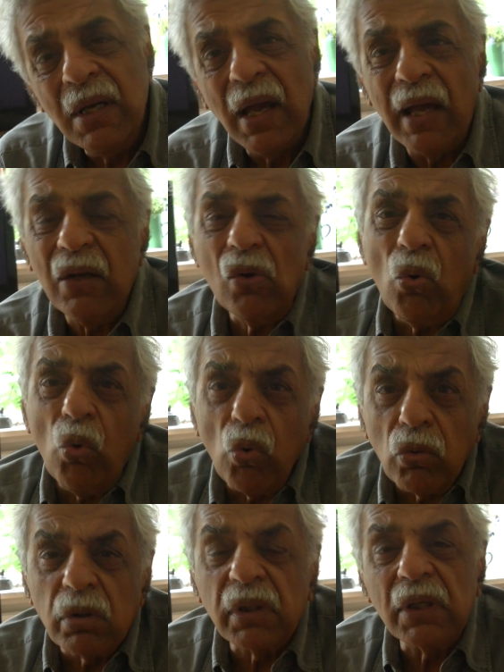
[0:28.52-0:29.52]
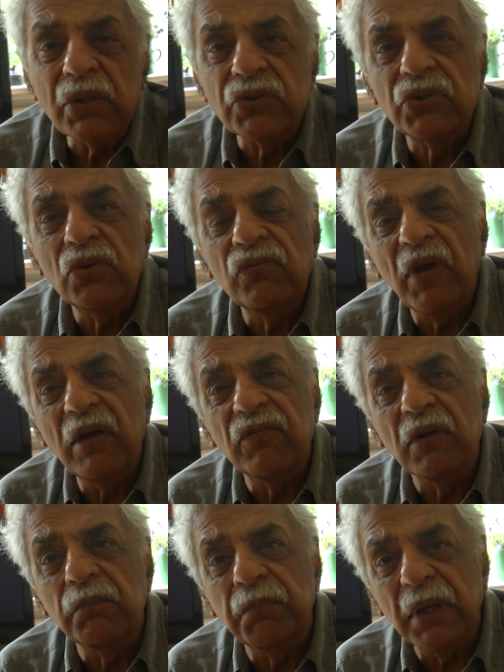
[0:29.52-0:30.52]
and all those who
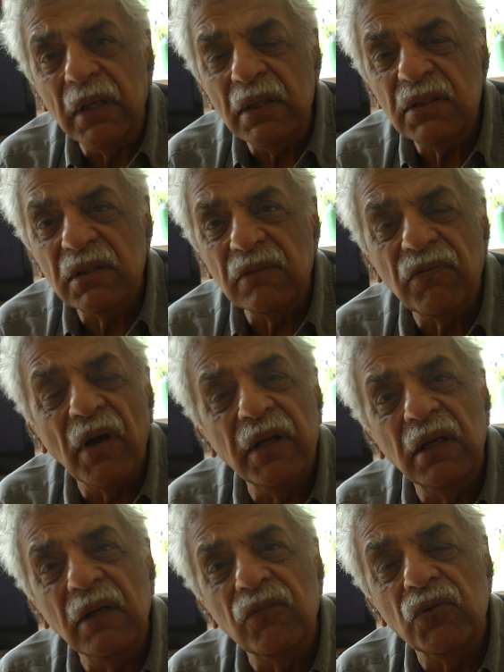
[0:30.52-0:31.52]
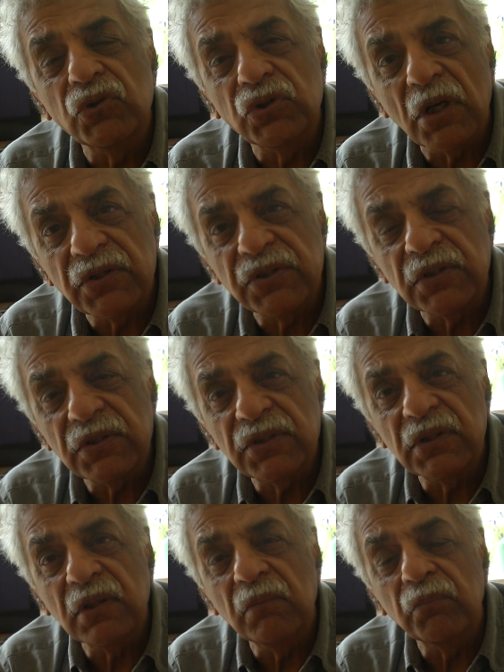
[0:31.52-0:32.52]
favor peace and fighting for
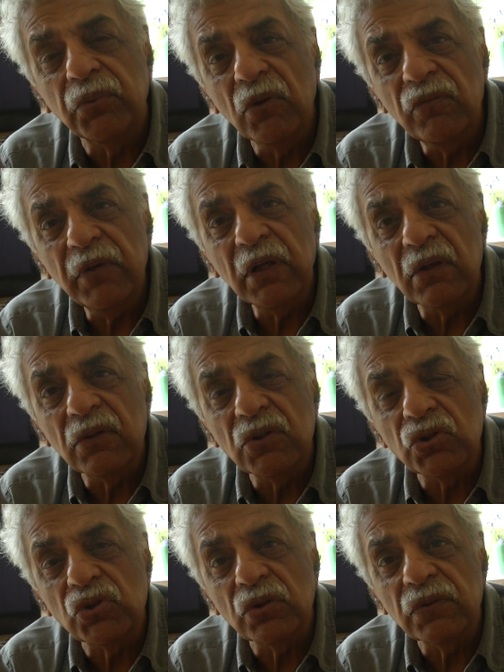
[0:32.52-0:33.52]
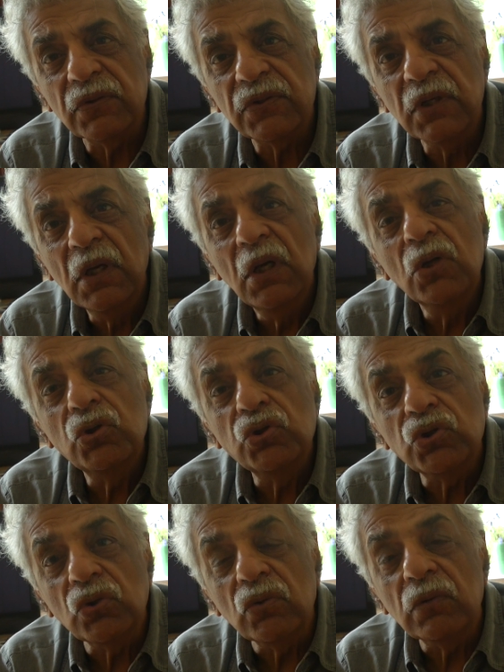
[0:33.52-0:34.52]
justice and improving conditions
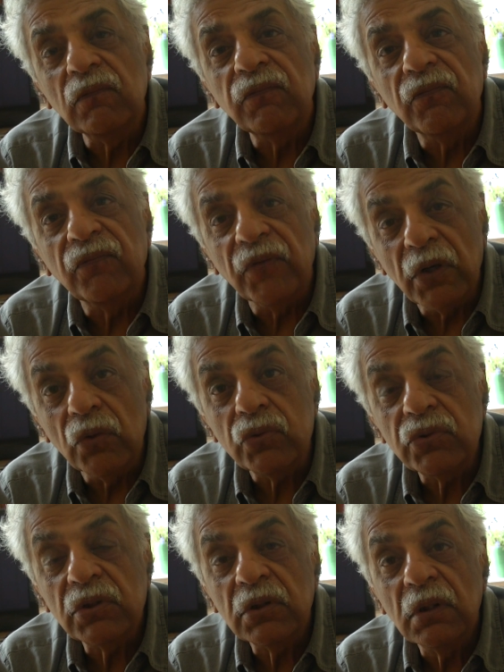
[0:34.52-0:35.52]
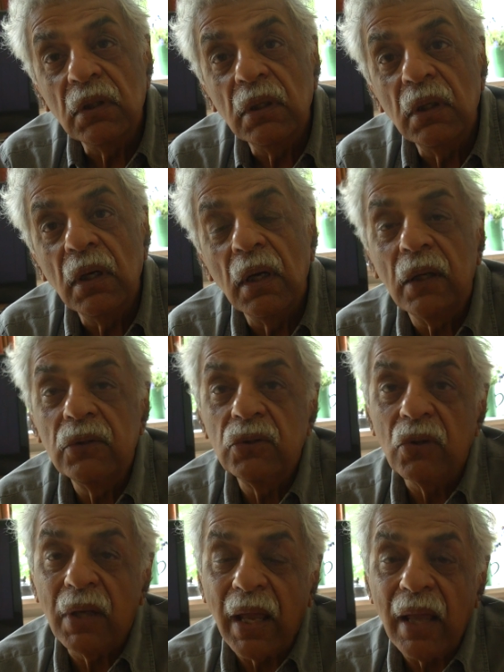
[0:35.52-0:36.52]
should vote
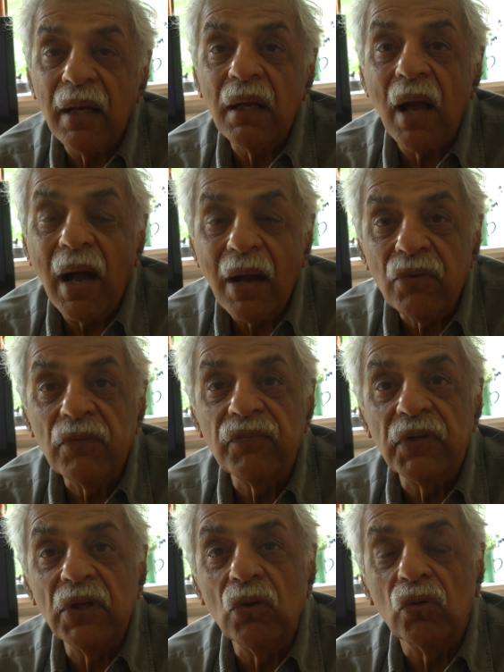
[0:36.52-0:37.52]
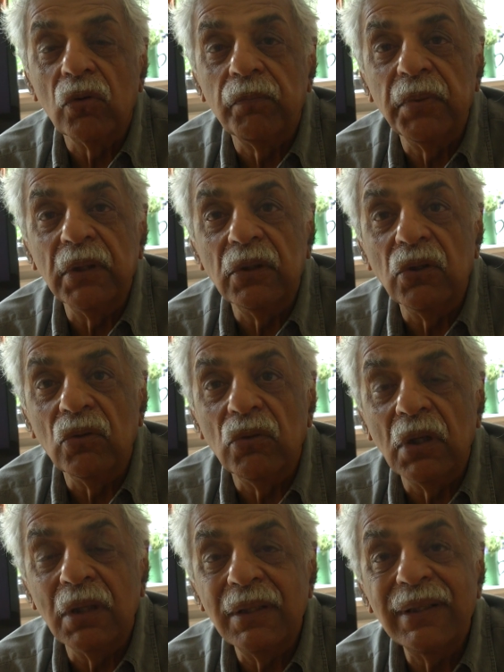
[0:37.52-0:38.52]
to get out of the European
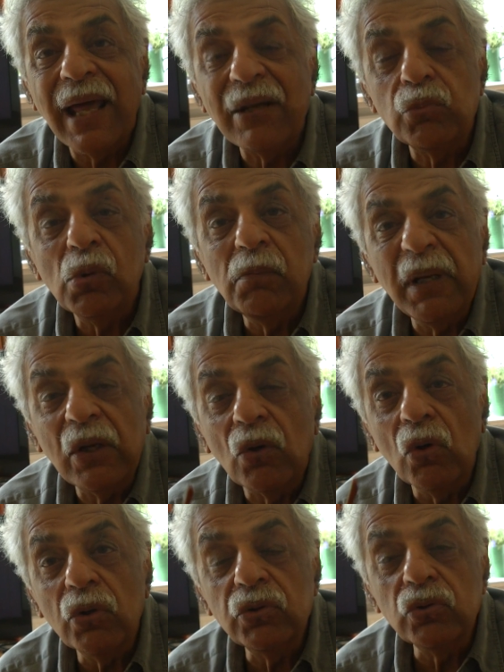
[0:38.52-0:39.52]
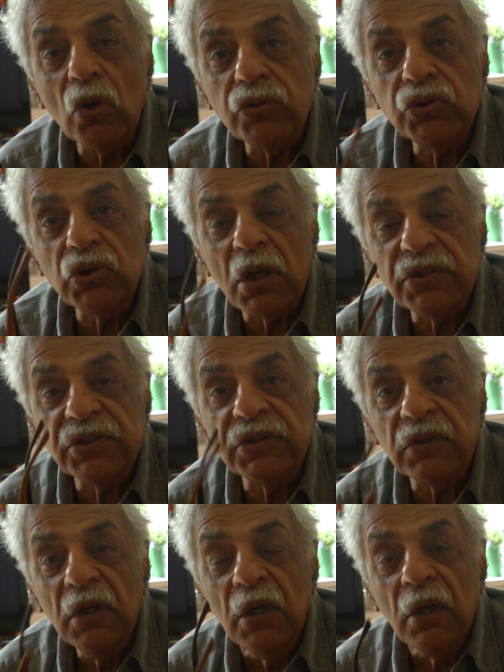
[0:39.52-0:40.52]
Union. That will be good not
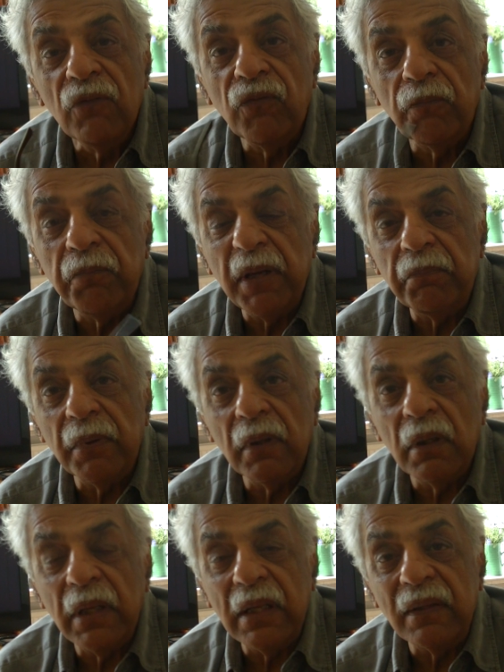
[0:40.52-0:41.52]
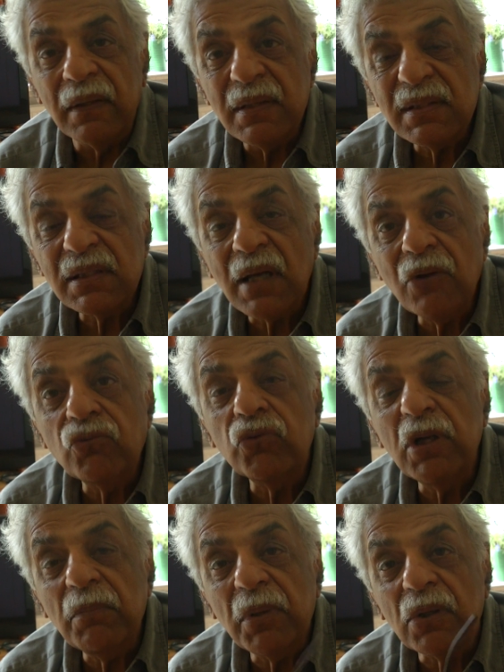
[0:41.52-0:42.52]
just for people in this
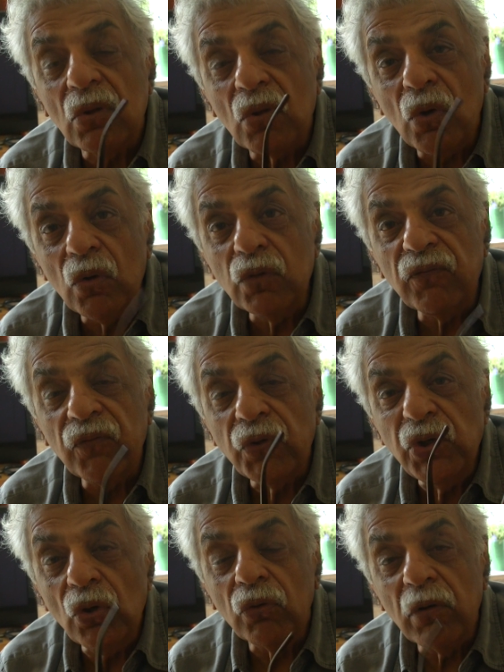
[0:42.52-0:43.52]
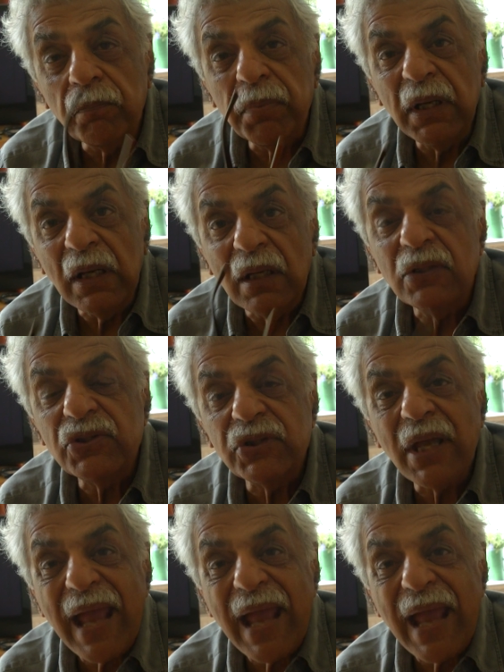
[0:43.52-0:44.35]
country, but good for Europeans